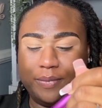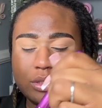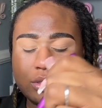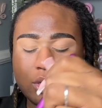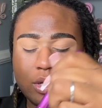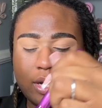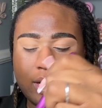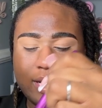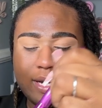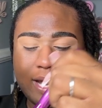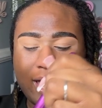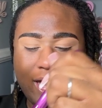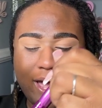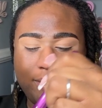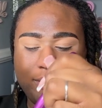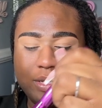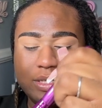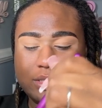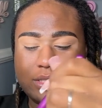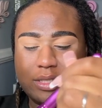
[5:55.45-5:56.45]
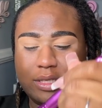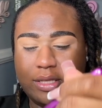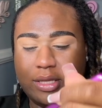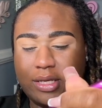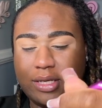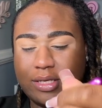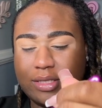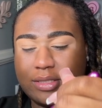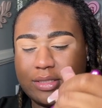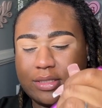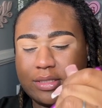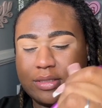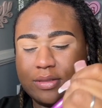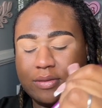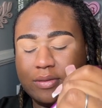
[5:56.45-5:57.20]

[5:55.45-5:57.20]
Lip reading: Just gonna dab into this.